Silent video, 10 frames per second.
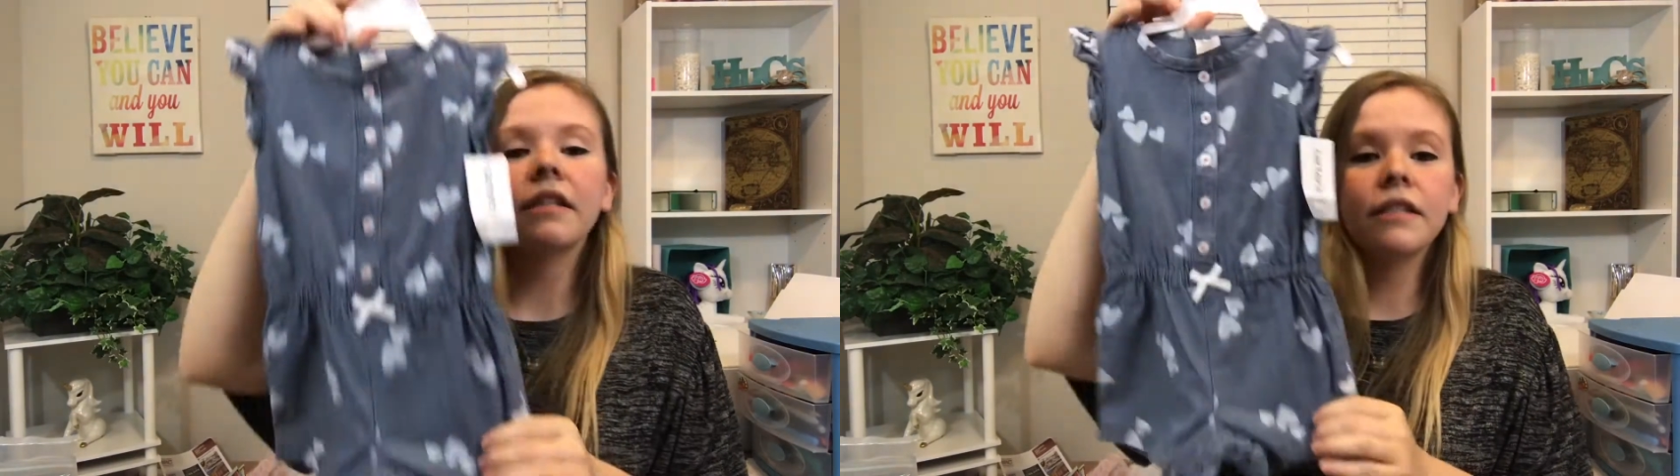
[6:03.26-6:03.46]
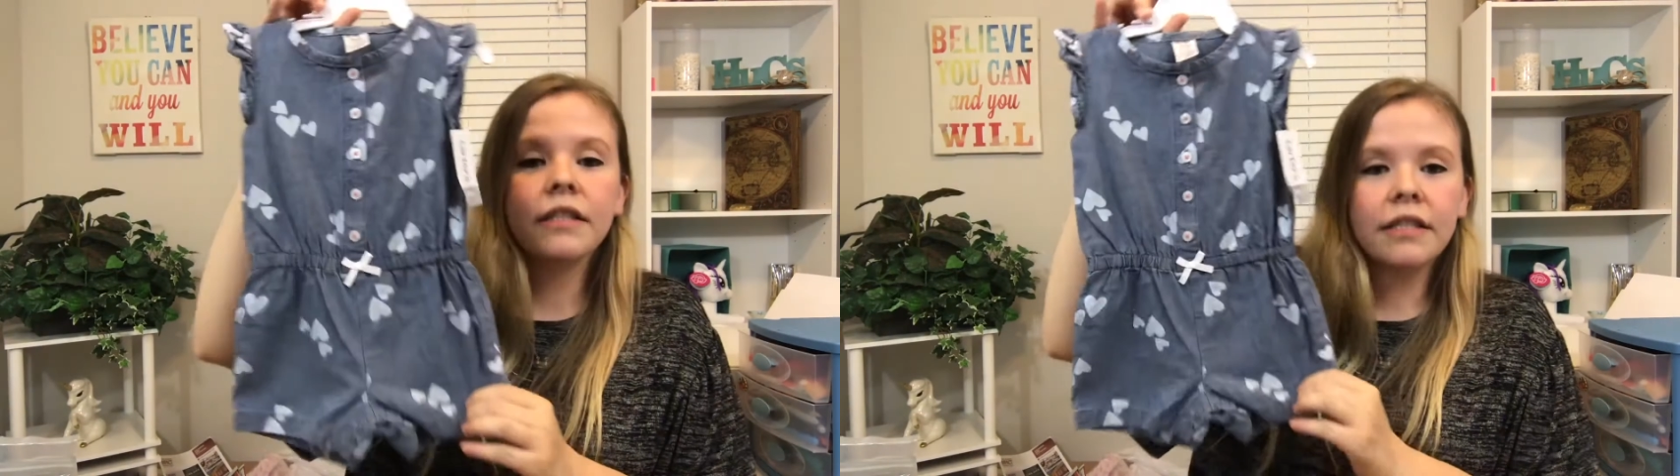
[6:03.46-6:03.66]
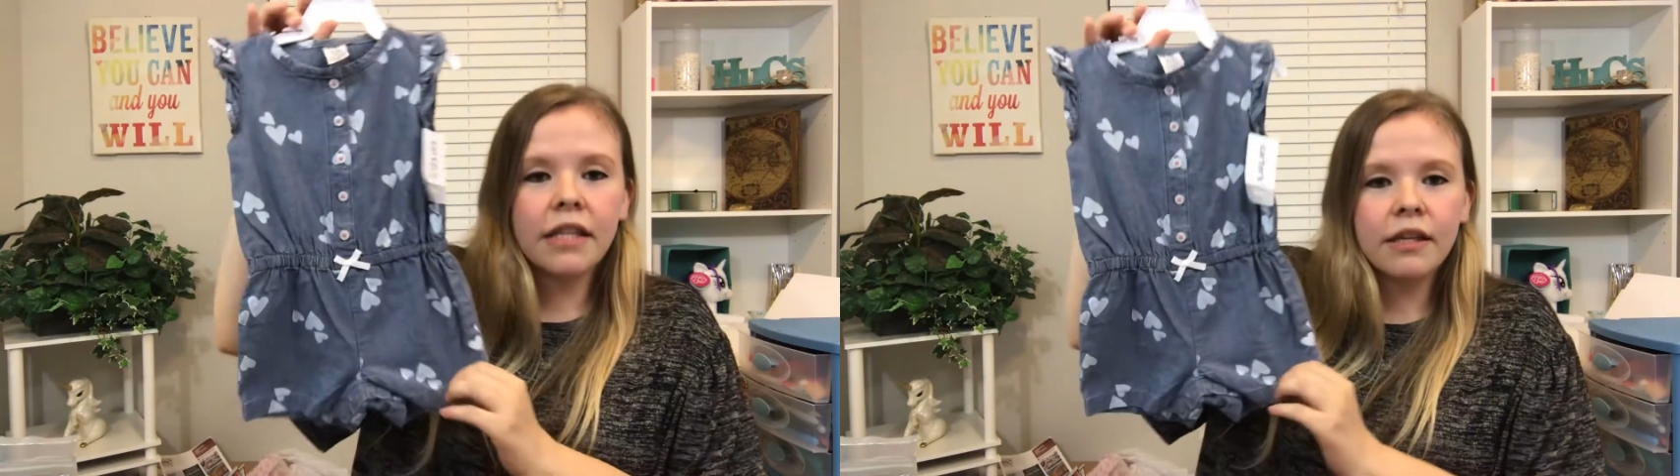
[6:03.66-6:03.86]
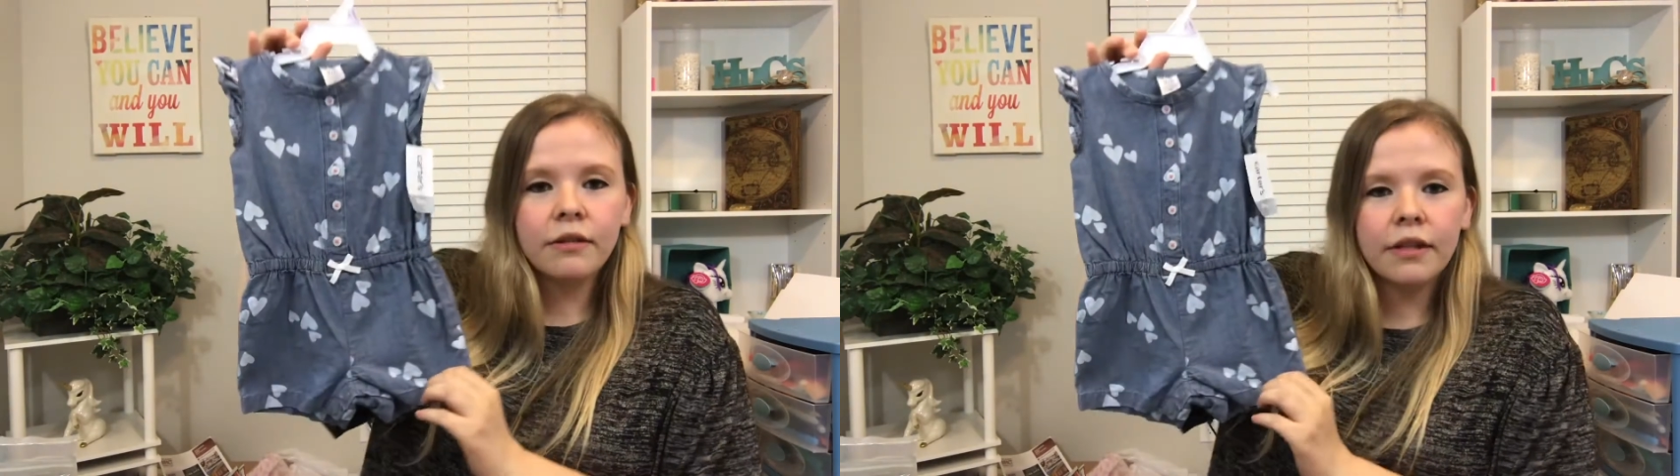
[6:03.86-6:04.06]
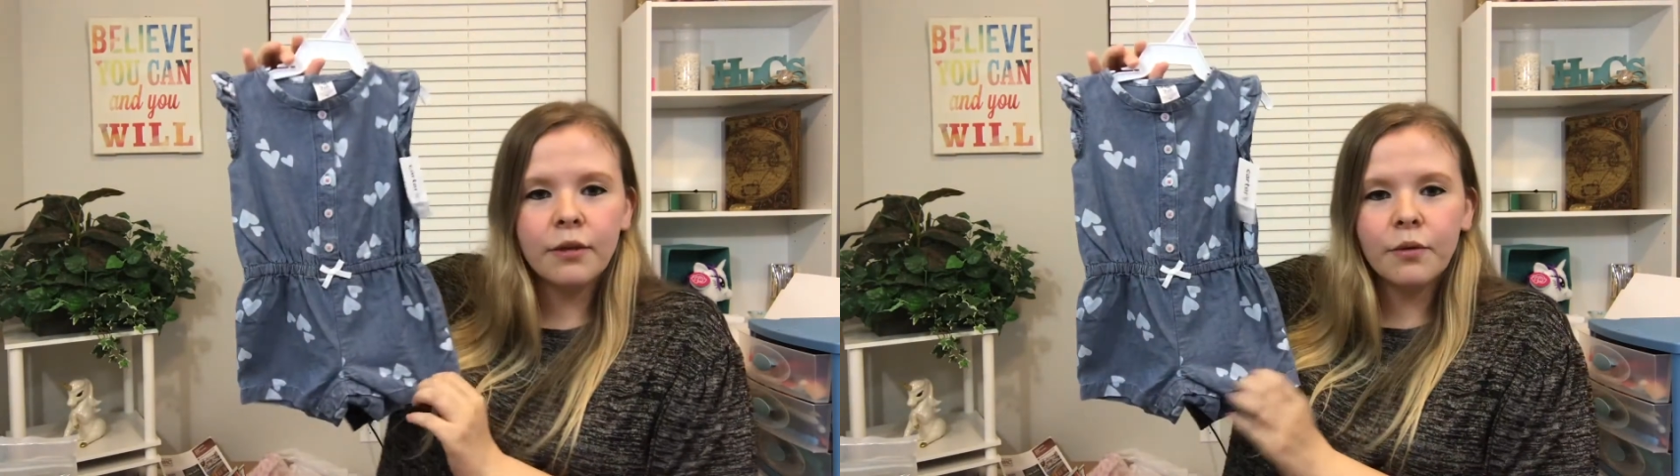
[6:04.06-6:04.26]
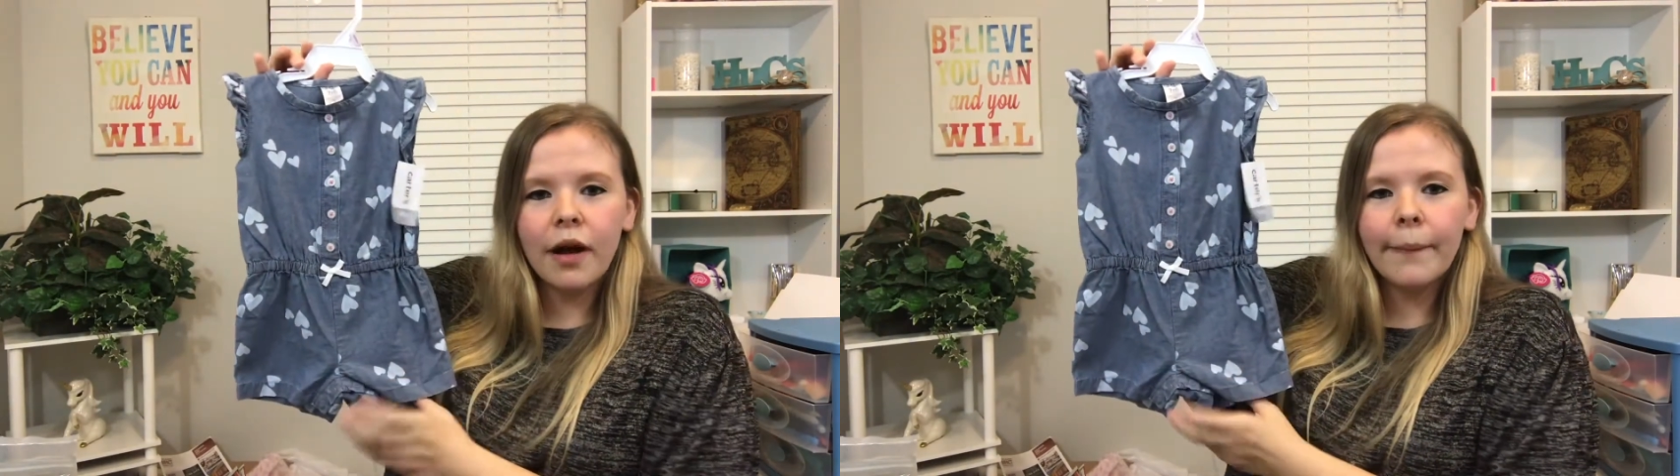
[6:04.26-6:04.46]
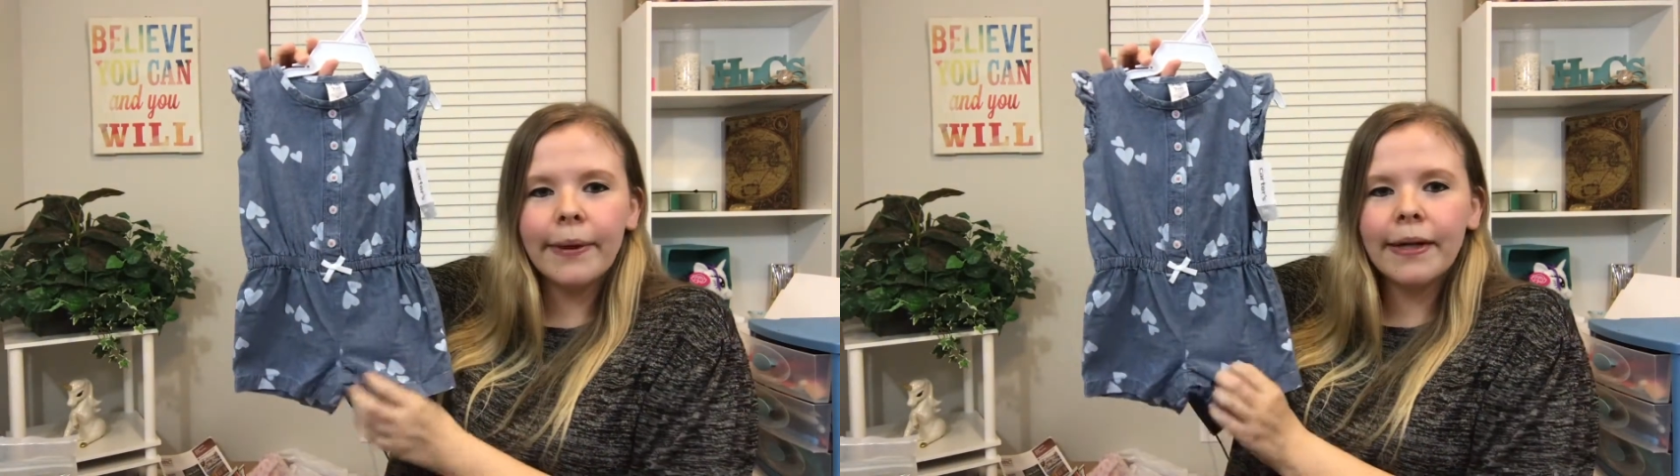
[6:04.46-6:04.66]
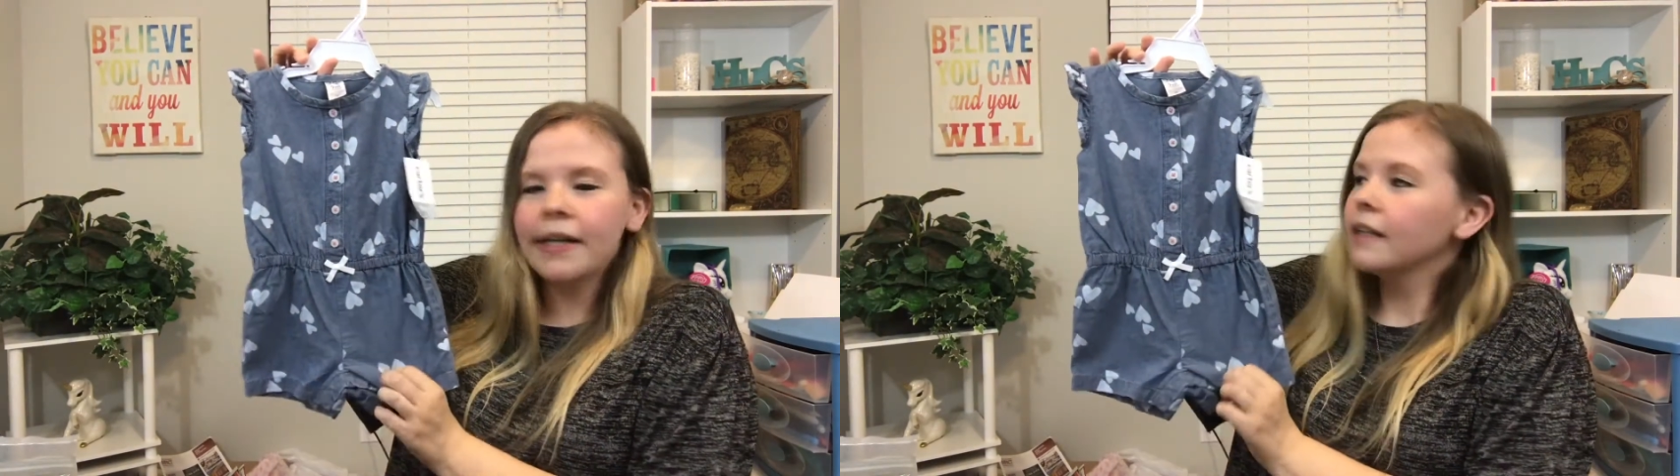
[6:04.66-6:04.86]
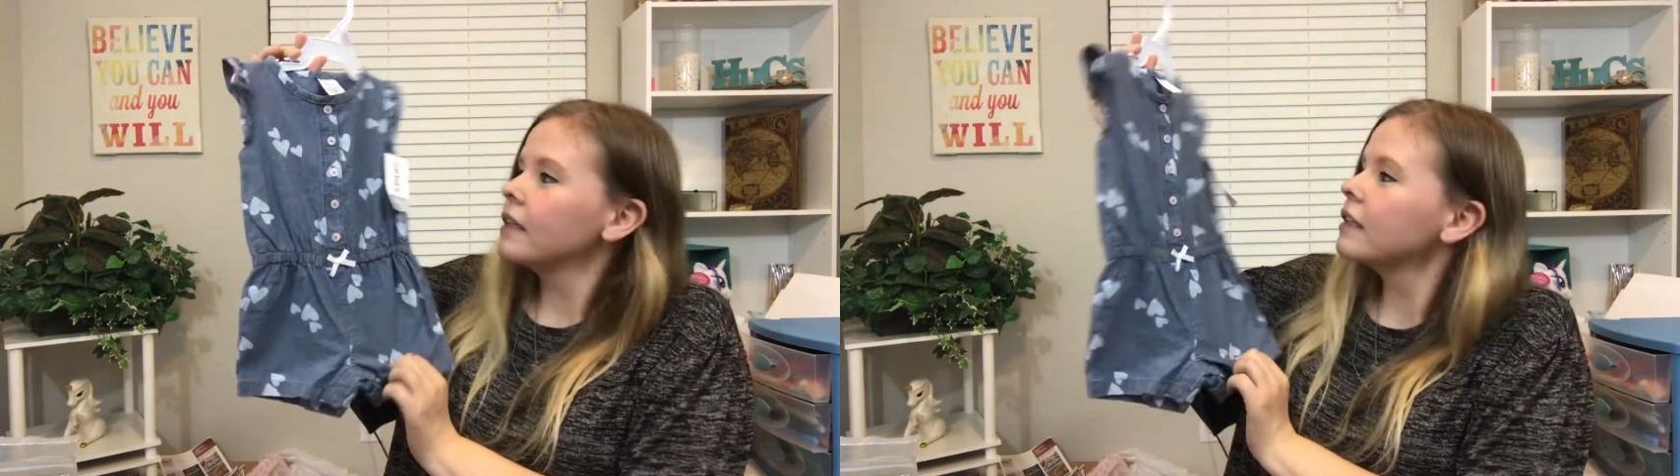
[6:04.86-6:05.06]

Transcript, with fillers: It's this cute little romper.